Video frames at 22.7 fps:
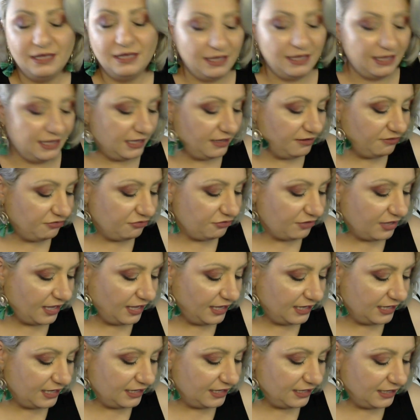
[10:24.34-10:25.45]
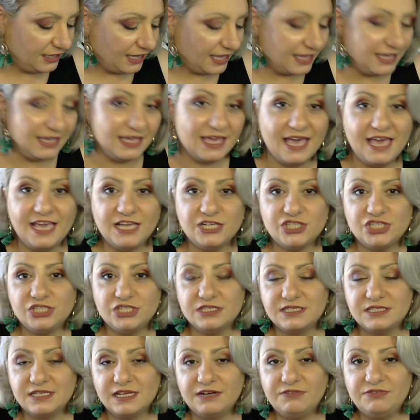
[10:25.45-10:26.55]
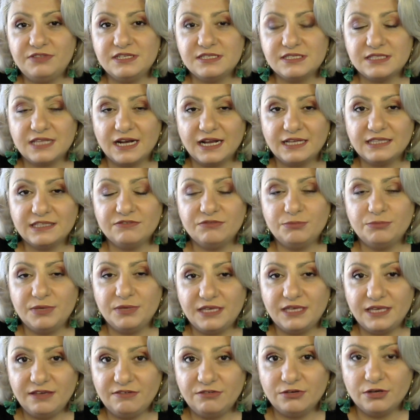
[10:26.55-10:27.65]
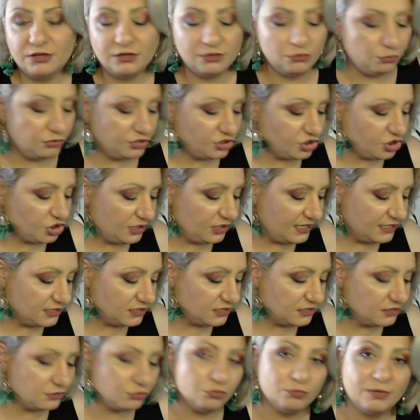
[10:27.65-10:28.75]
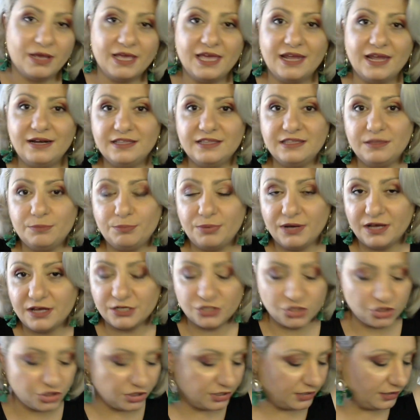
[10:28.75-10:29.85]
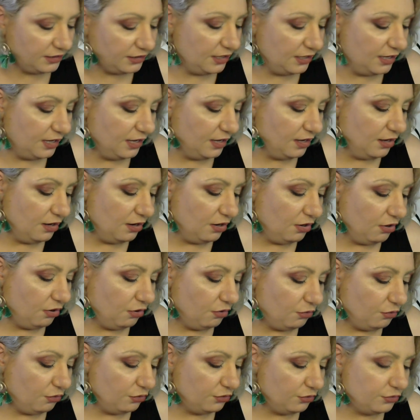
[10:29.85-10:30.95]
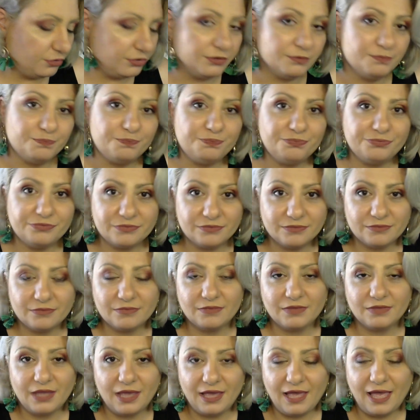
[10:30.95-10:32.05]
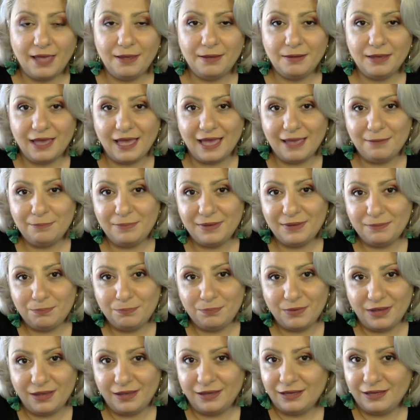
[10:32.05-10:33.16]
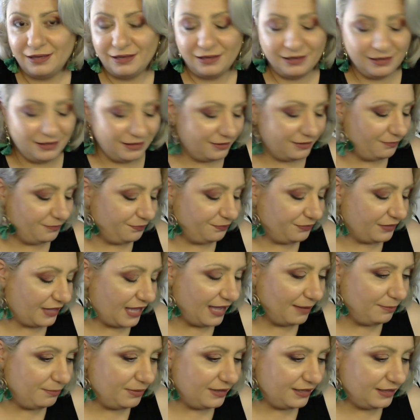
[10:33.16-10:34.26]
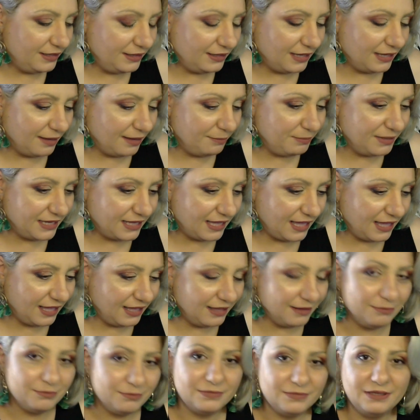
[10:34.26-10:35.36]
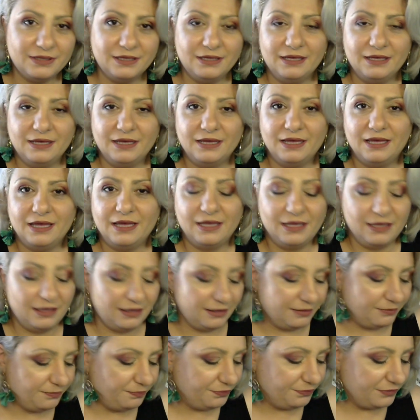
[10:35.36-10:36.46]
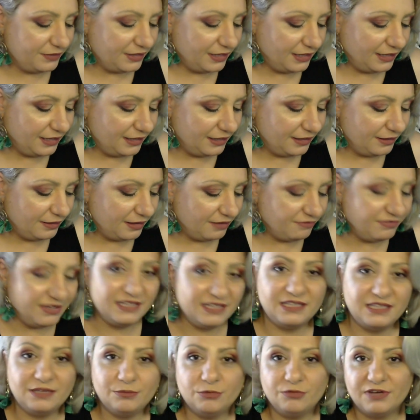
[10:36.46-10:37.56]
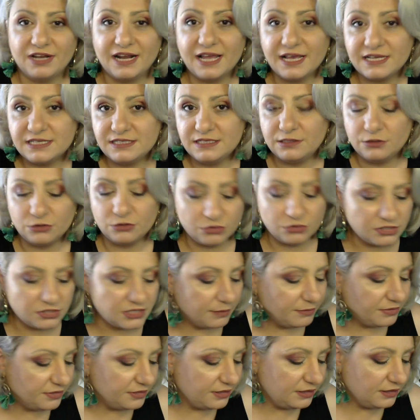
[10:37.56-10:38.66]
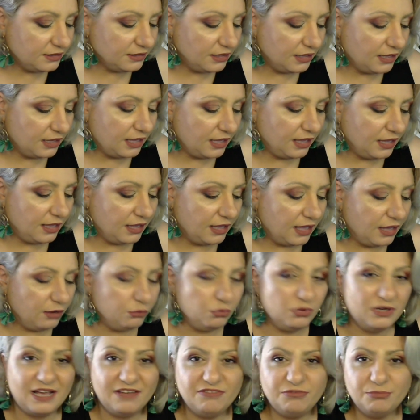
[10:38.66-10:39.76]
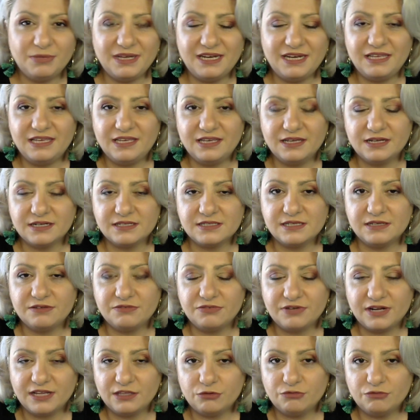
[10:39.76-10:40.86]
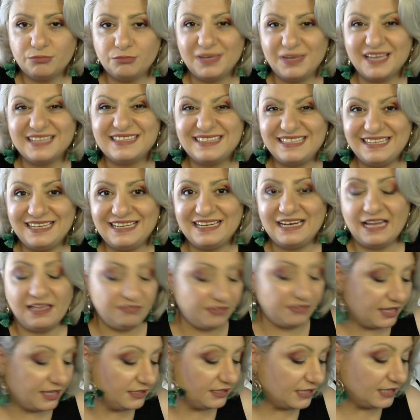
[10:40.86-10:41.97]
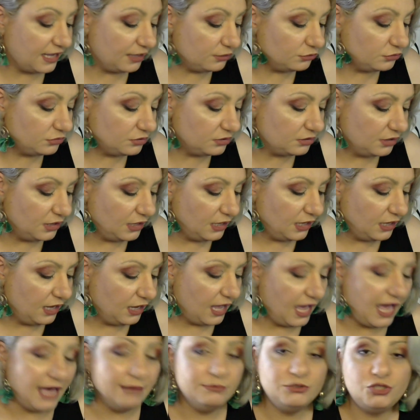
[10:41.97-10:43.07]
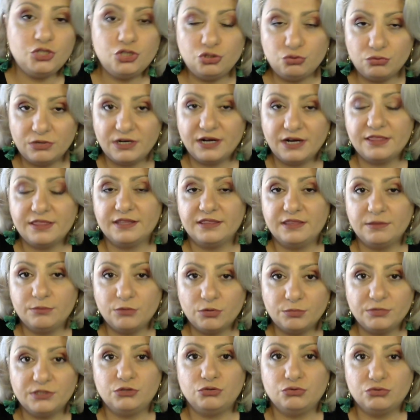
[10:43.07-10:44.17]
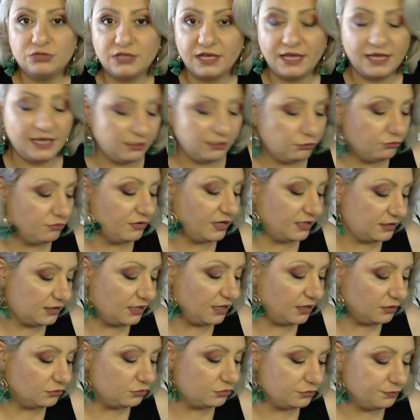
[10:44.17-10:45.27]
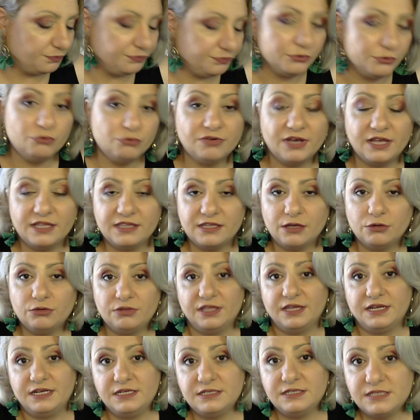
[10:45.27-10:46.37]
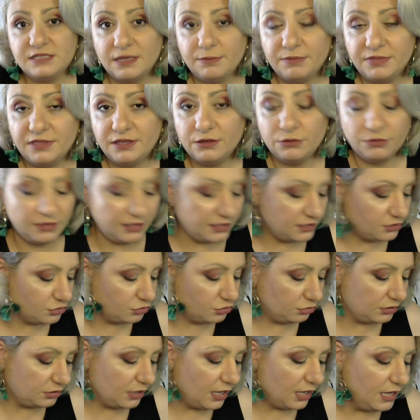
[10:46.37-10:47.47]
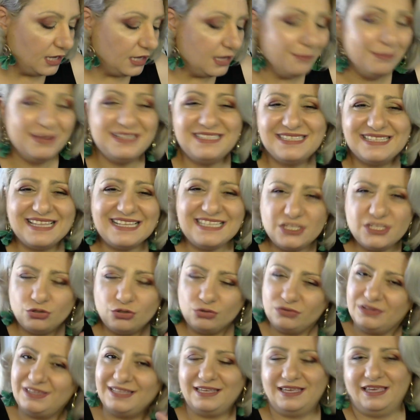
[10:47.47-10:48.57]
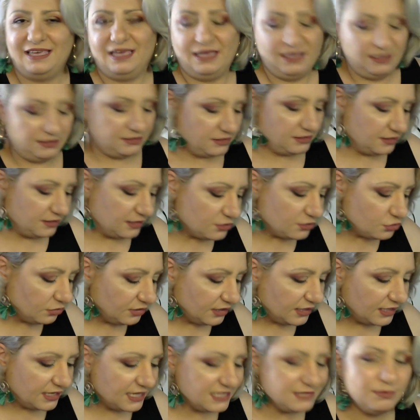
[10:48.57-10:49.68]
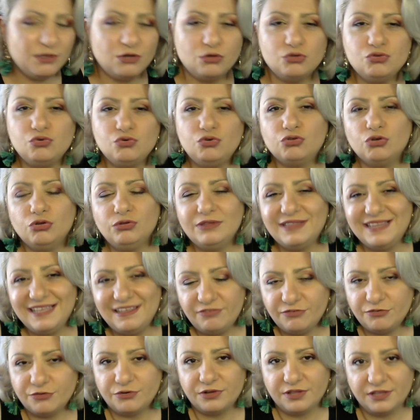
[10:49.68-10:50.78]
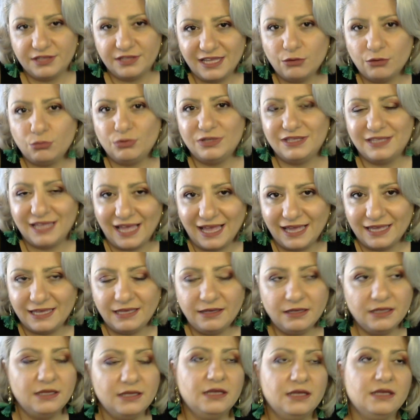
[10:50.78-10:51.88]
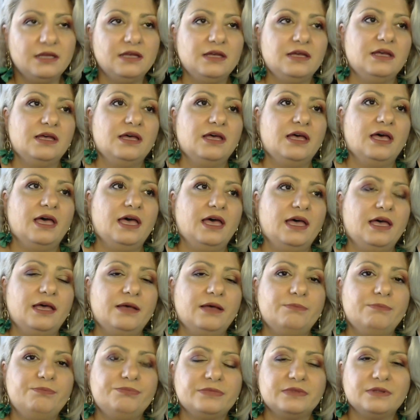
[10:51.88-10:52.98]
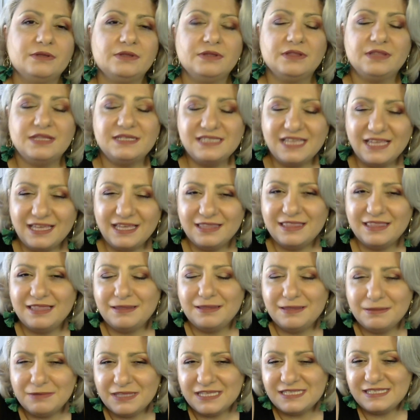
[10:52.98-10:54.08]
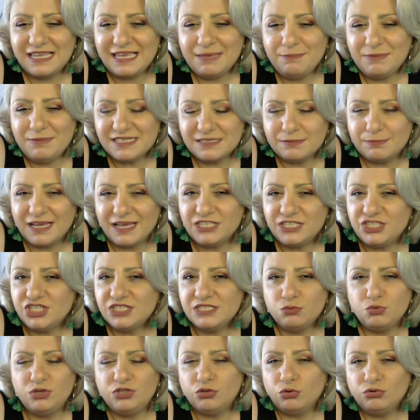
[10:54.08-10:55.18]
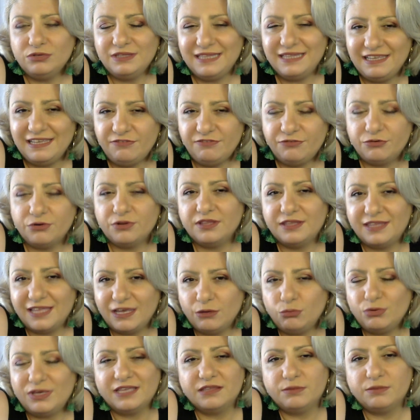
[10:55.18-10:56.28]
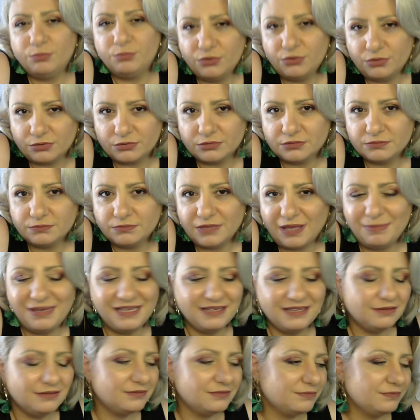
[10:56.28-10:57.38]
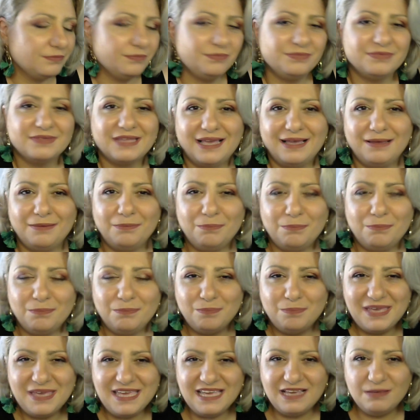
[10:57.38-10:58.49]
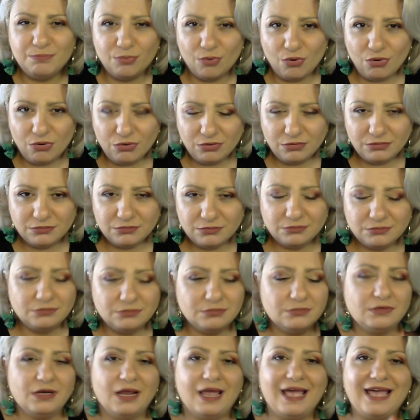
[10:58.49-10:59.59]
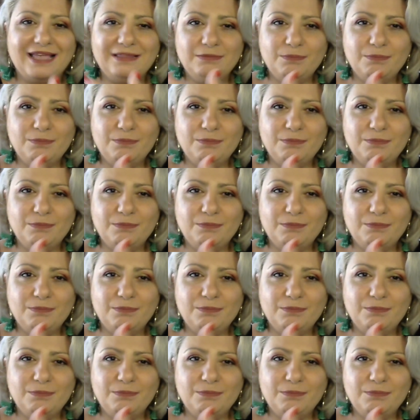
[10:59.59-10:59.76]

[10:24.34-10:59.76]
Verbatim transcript: if I engage in self-destructive behavior which leads to my early departure, or I I be uh, I be I become um, a victim of an accident or something, uh, I will have many years in front of me until I find out. I'm sure that the moment you die, you find out. You find out there is something or there is not. But that's not the case. That's not the case because we don't live for the day we die. Uh, the, sa- the same as much as we don't live for the day we get born. I mean, being born and